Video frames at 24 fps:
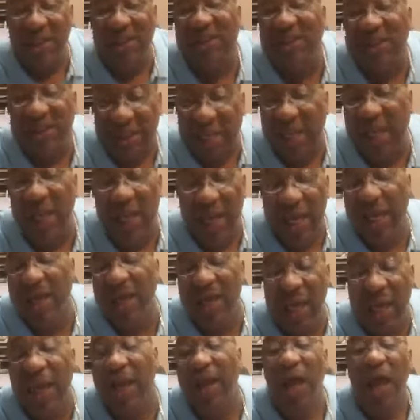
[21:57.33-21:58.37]

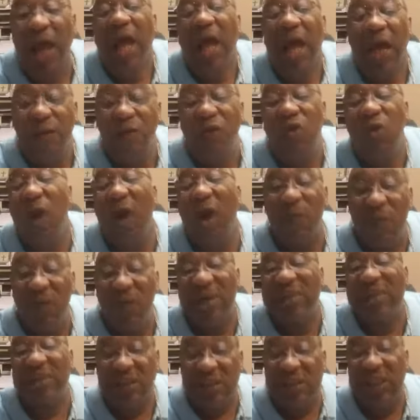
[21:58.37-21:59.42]
seed, that if you have
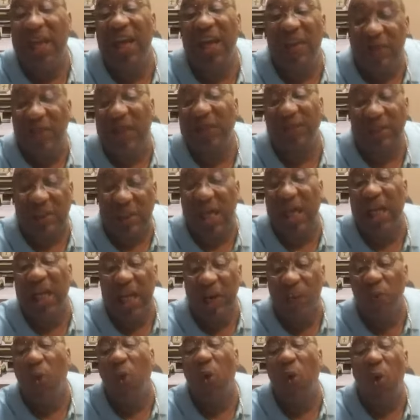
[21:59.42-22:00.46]
received the seed
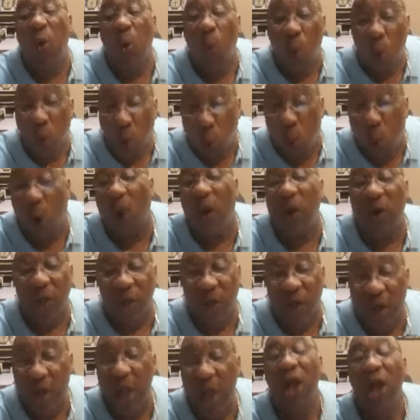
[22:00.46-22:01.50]
and want to
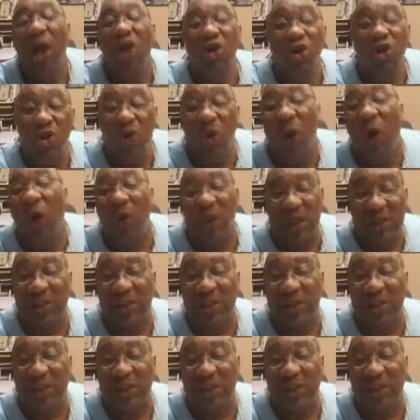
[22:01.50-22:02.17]
water it, you ought to